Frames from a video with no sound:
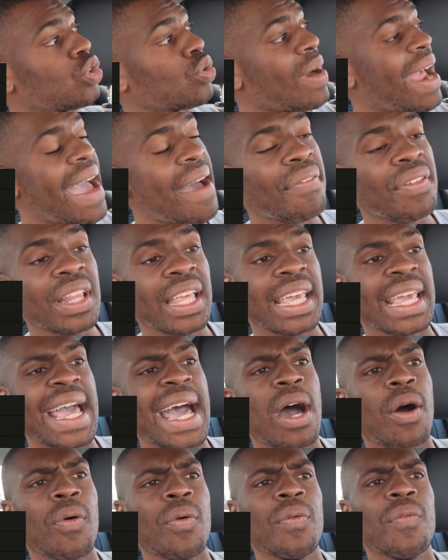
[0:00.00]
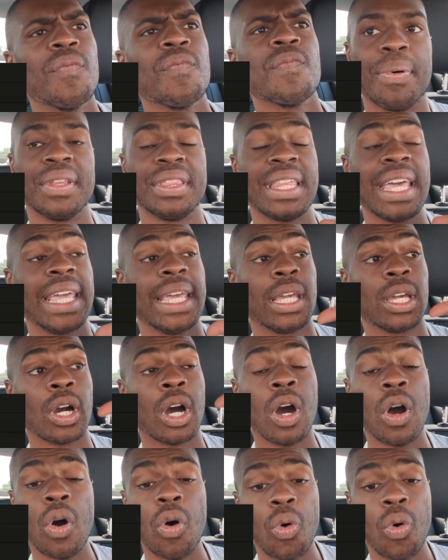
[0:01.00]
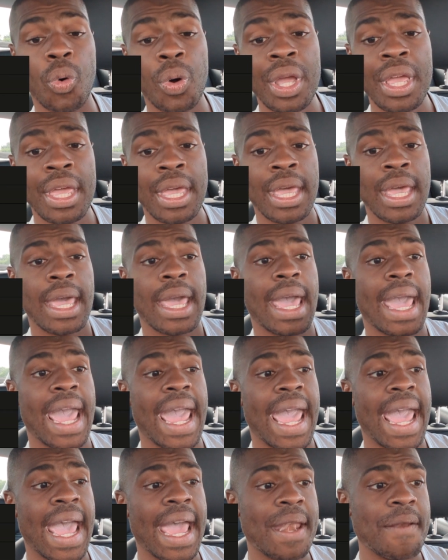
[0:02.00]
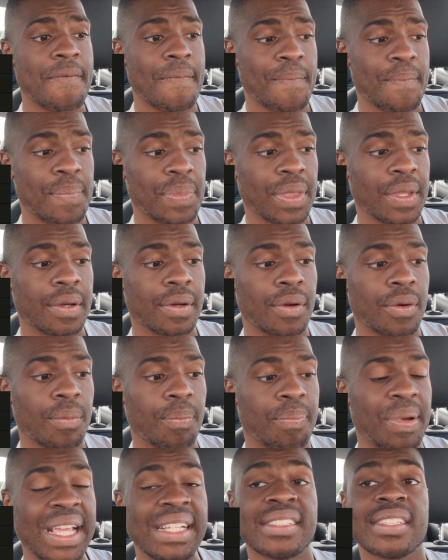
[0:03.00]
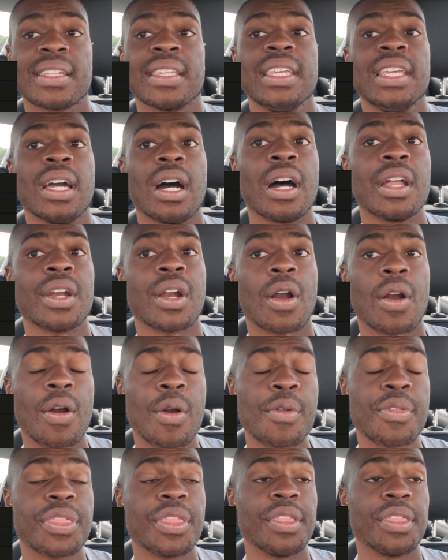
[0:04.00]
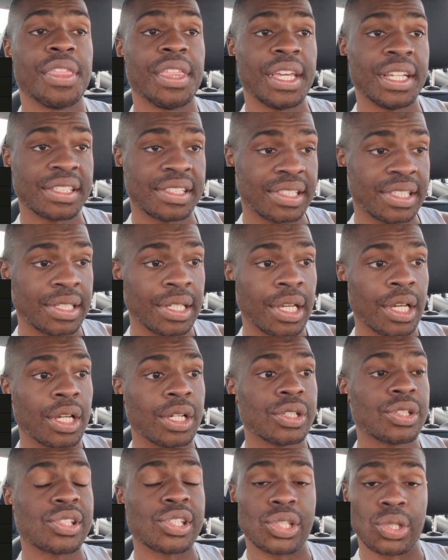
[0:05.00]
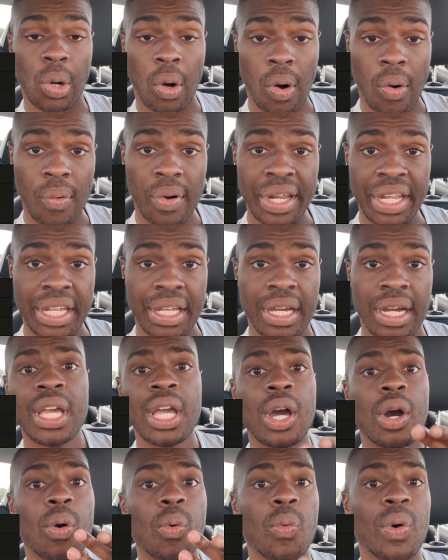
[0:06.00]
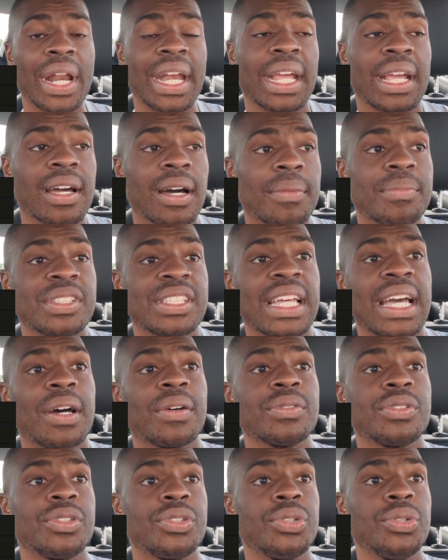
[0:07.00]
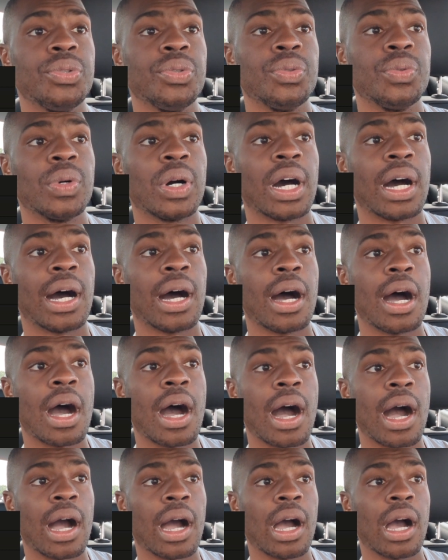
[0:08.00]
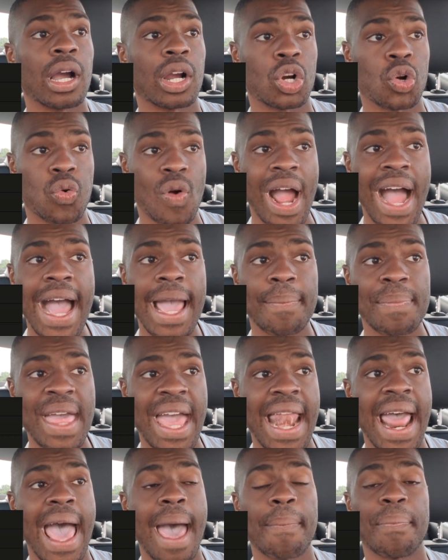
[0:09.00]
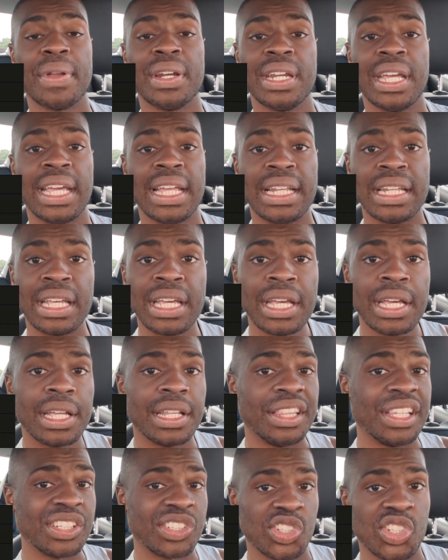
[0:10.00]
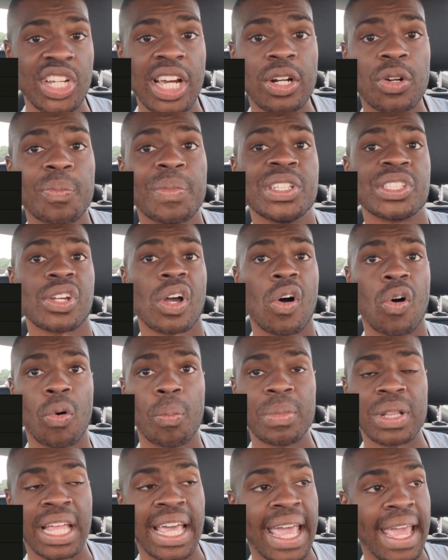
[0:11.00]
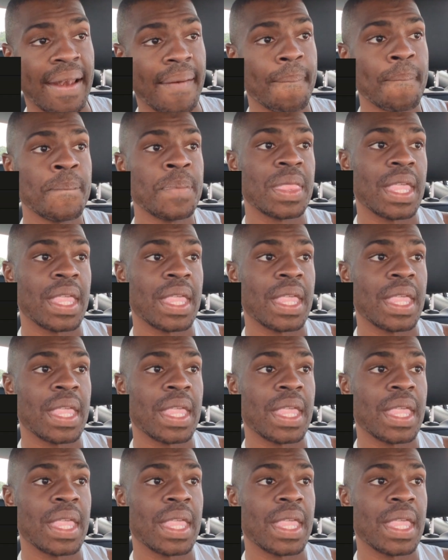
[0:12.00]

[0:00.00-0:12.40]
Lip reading: traveling out, but they go and basically unearth this story when it comes down to a crime that happened in this gentleman's homeland.